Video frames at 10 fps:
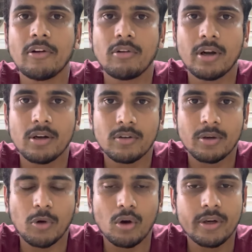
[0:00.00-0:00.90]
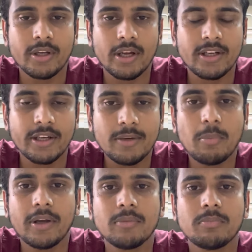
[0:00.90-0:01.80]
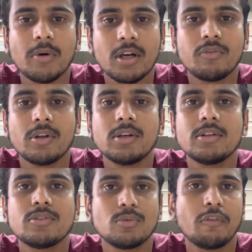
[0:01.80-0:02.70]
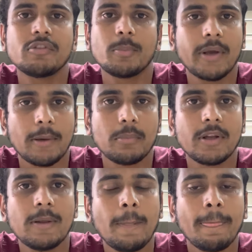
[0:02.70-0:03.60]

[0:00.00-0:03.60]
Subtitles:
I did my part 1 soon after my MD.